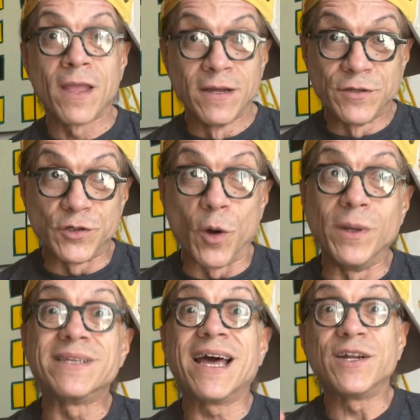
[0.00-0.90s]
So
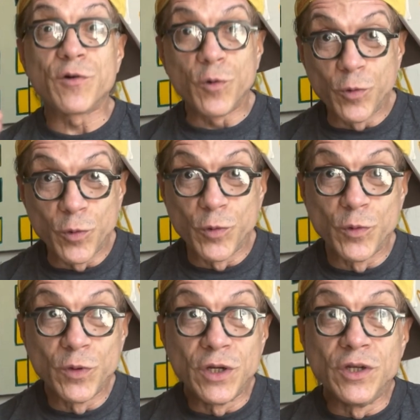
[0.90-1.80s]
it's kind of
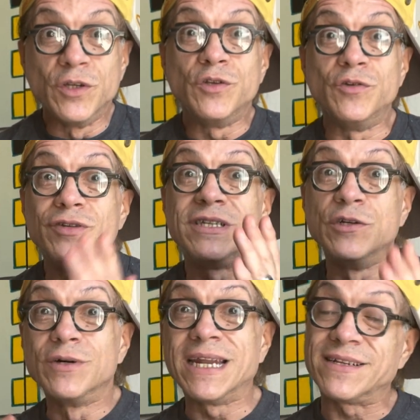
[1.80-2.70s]
cool to
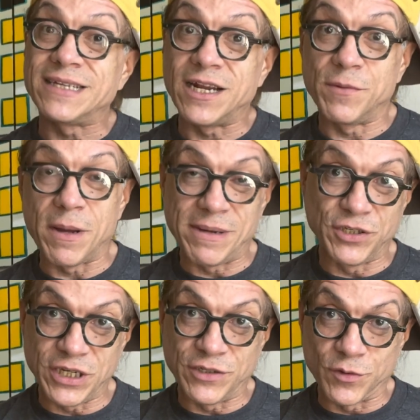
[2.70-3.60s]
still get excited about my
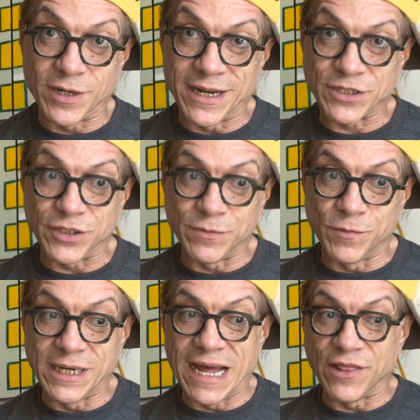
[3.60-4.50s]
G.I. Joe collection
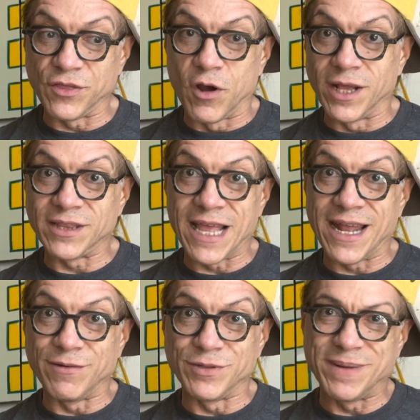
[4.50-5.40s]
when I thought that
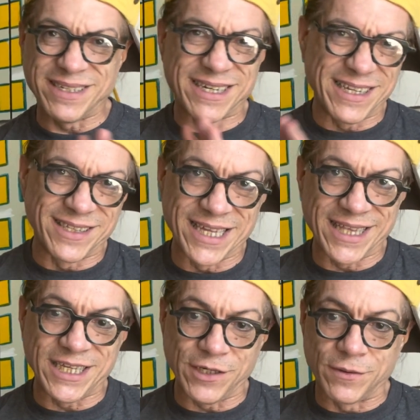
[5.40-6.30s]
it was basically a dead
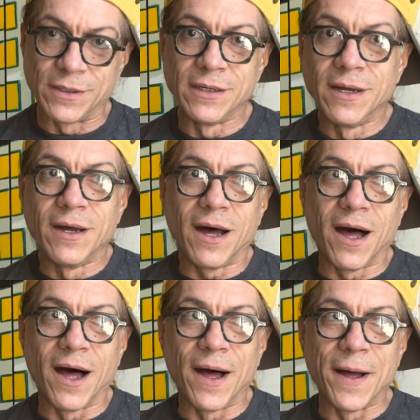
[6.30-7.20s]
deal.
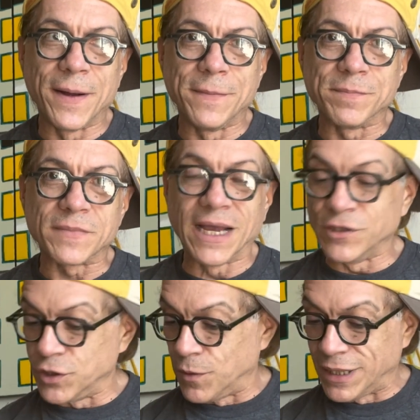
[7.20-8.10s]
And
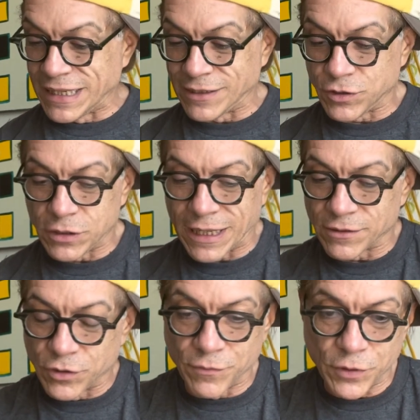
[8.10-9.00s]
you know, and I
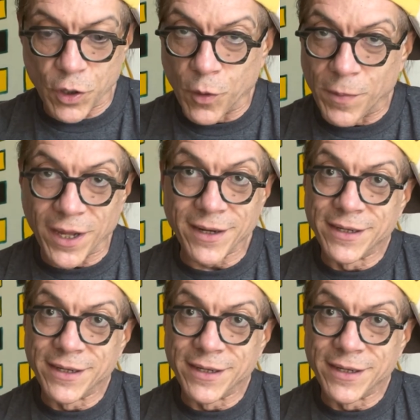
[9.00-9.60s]
don't know if you know, but